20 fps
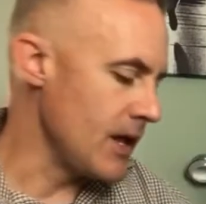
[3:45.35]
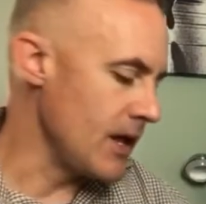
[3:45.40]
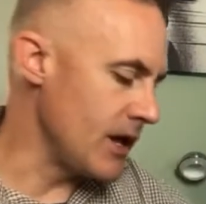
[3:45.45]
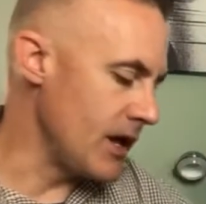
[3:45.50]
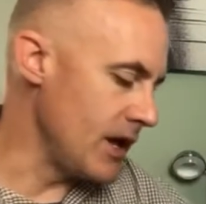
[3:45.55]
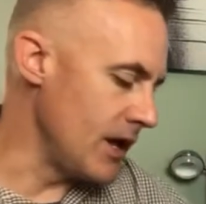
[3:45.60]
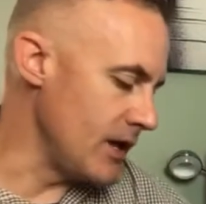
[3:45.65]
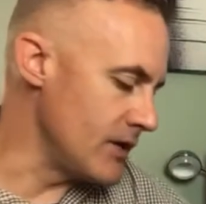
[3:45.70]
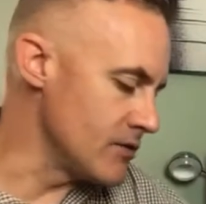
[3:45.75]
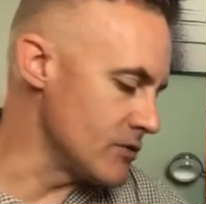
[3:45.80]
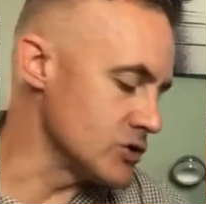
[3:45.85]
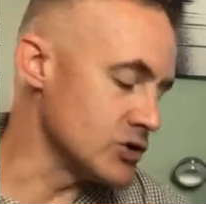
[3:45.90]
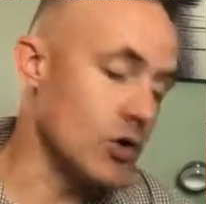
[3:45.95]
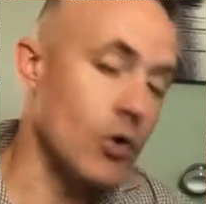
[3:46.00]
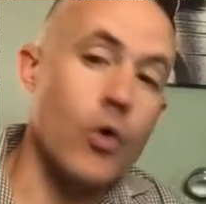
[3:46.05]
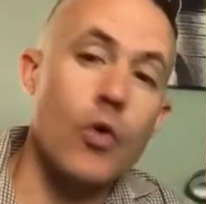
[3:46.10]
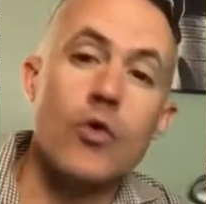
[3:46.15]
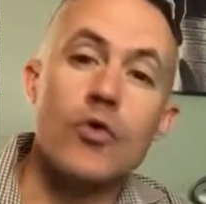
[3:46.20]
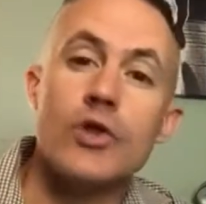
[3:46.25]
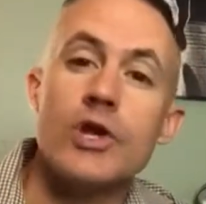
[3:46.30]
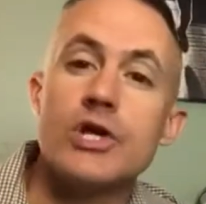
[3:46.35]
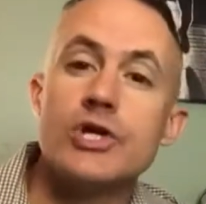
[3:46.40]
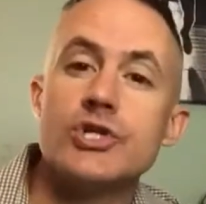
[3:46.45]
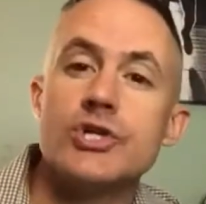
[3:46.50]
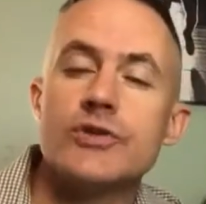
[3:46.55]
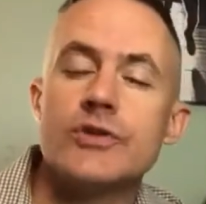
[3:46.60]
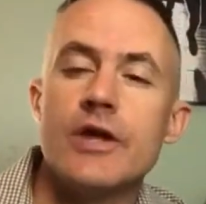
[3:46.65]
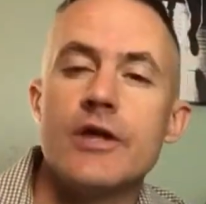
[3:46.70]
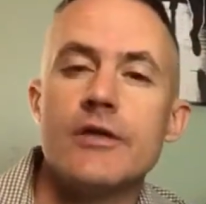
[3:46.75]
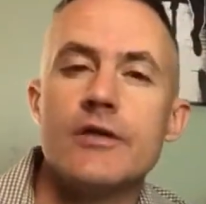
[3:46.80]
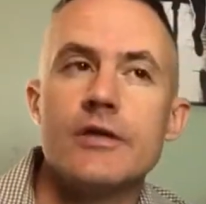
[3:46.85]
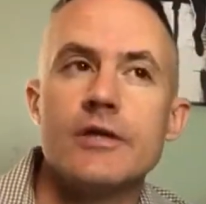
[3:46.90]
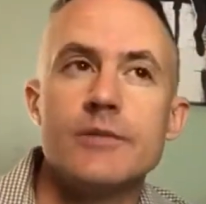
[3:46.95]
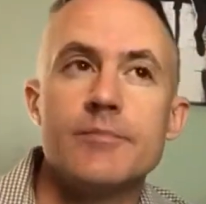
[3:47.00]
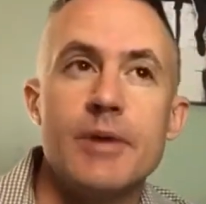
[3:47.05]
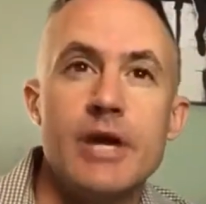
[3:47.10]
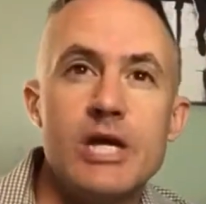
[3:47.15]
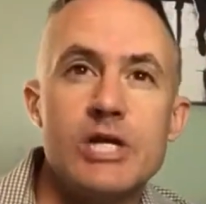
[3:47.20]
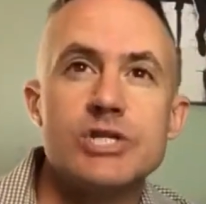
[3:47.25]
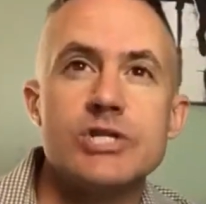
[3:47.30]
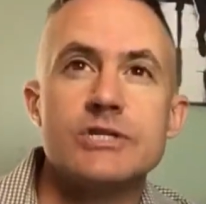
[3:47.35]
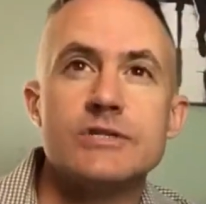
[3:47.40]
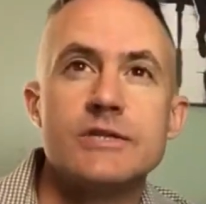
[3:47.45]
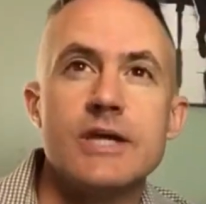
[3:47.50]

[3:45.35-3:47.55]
And there's a correlation that the patients